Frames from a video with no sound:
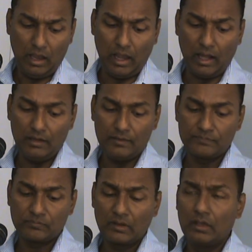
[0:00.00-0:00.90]
And
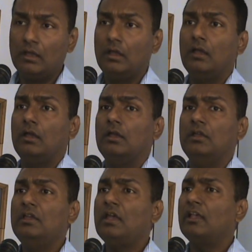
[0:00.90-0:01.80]

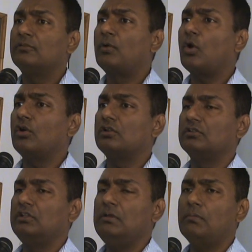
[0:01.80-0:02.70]
he has
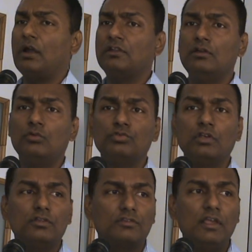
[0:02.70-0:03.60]
brought the Martin
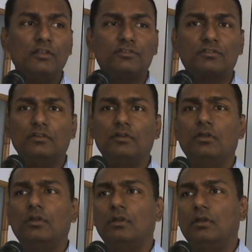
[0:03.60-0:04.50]
Luther King's
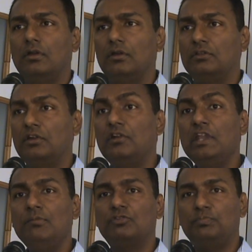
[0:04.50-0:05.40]
The
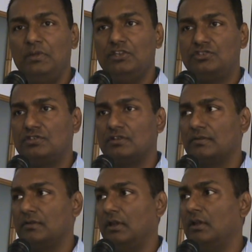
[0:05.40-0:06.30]
Dream speech
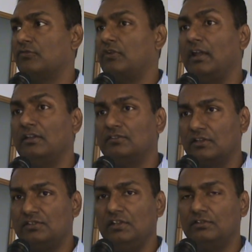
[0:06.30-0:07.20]
of
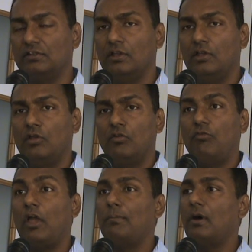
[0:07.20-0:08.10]
1960s,
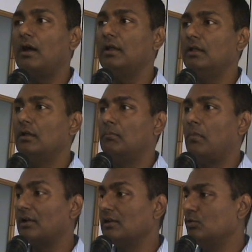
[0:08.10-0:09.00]
whereby
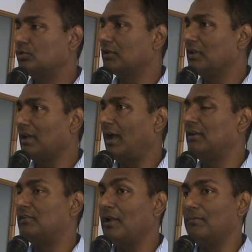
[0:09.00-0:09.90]
Martin Luther King
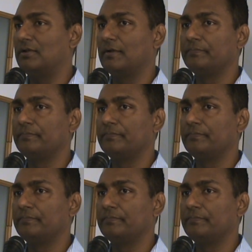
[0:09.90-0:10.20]
had dreamt